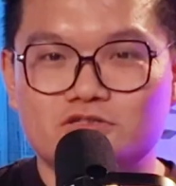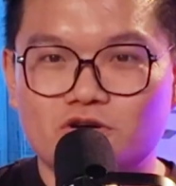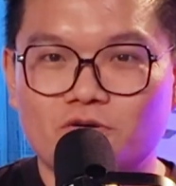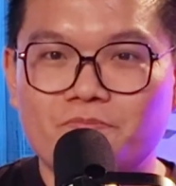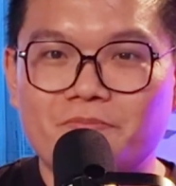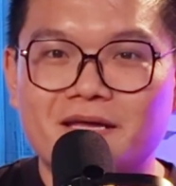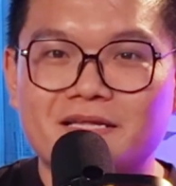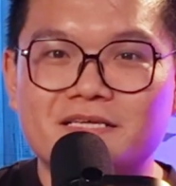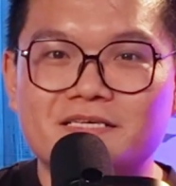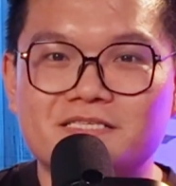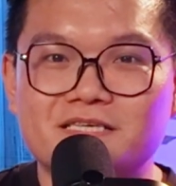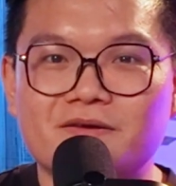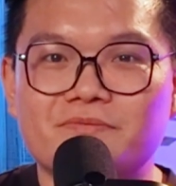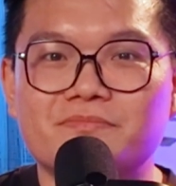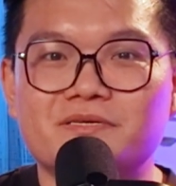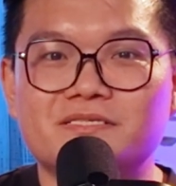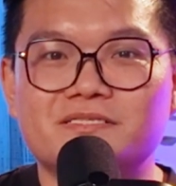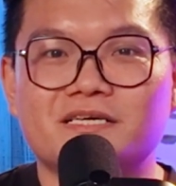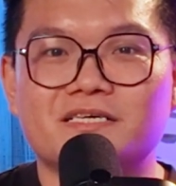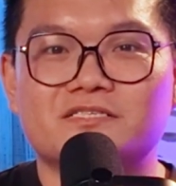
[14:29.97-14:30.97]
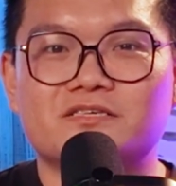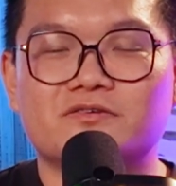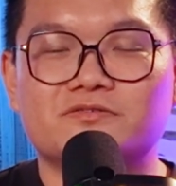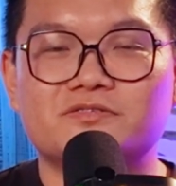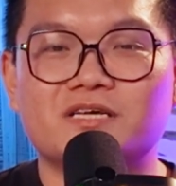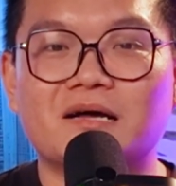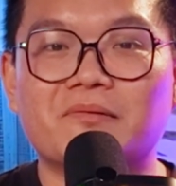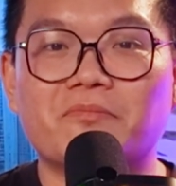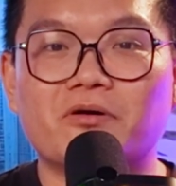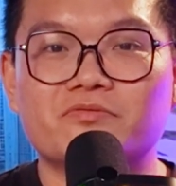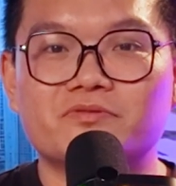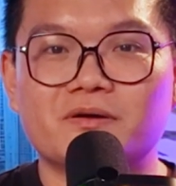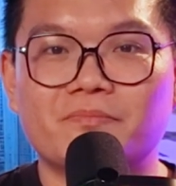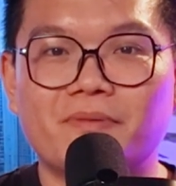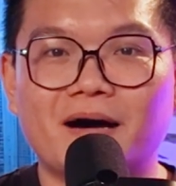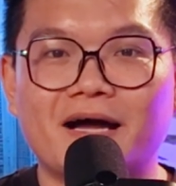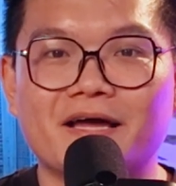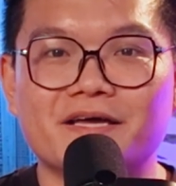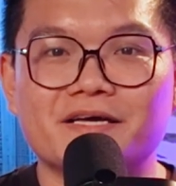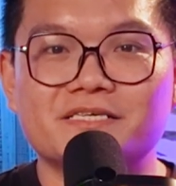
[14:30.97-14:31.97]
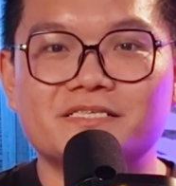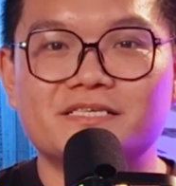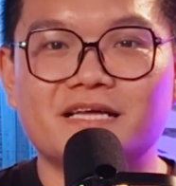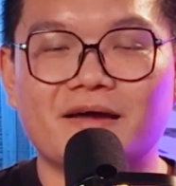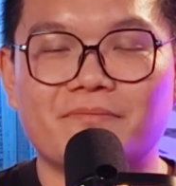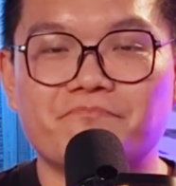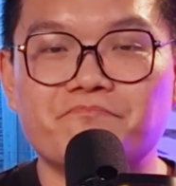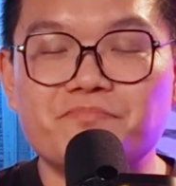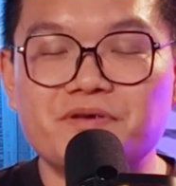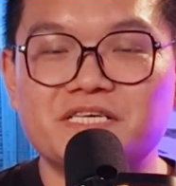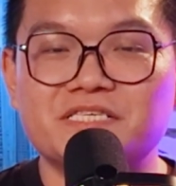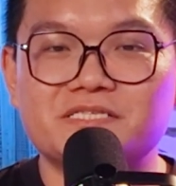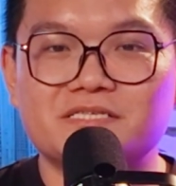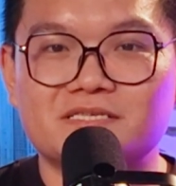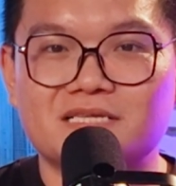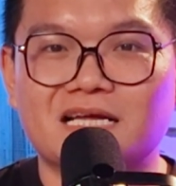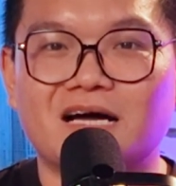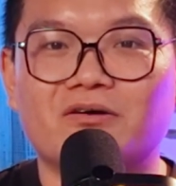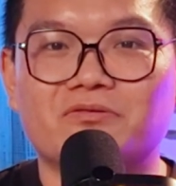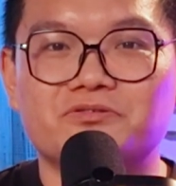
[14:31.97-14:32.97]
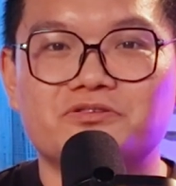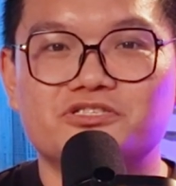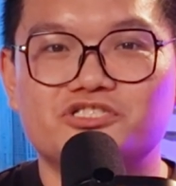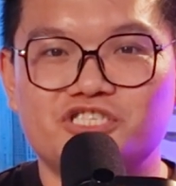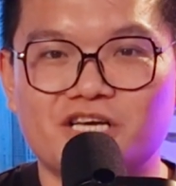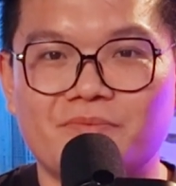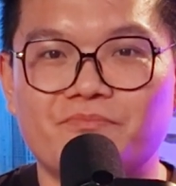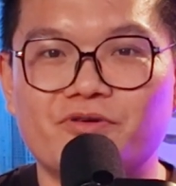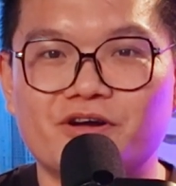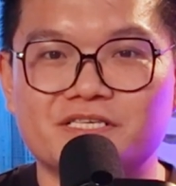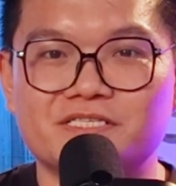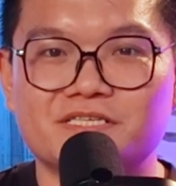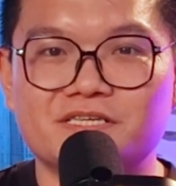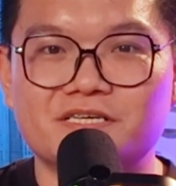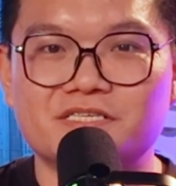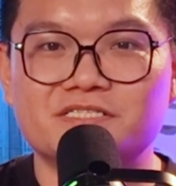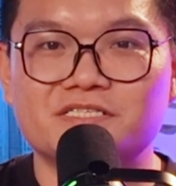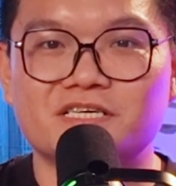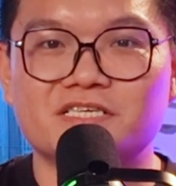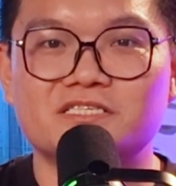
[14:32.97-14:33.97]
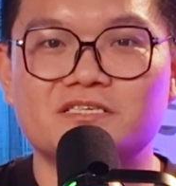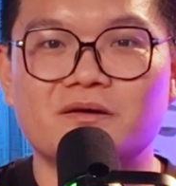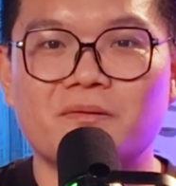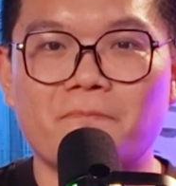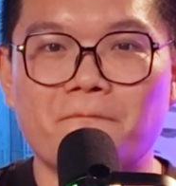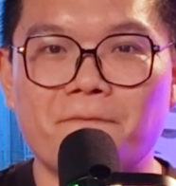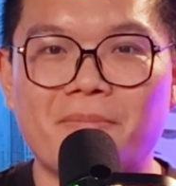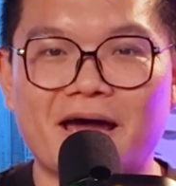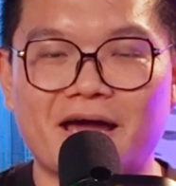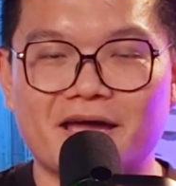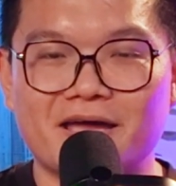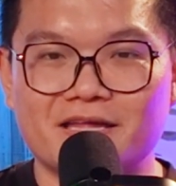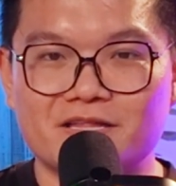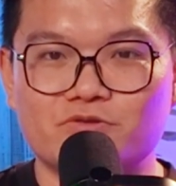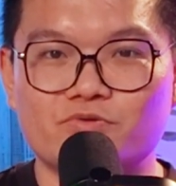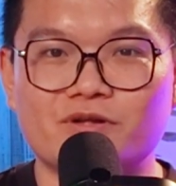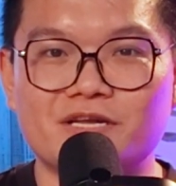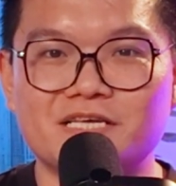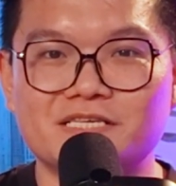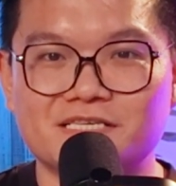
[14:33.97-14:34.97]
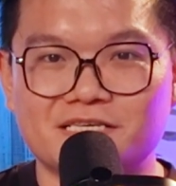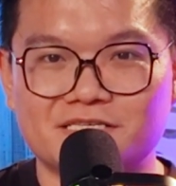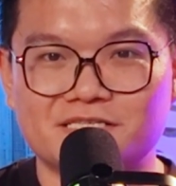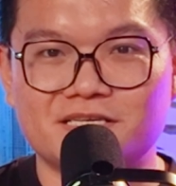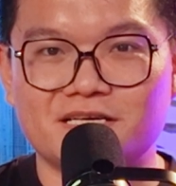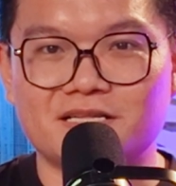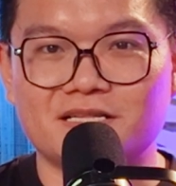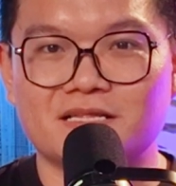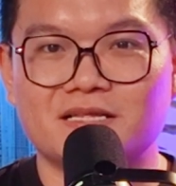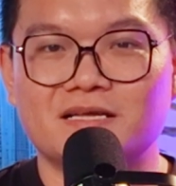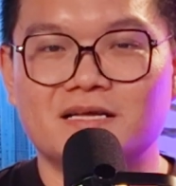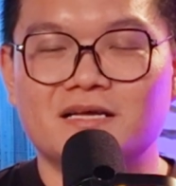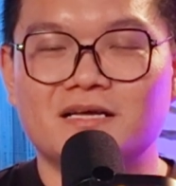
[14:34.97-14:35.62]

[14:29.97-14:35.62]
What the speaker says: Don't make the same mistakes of some of the buyers that missed out Gem Residences back in 2016.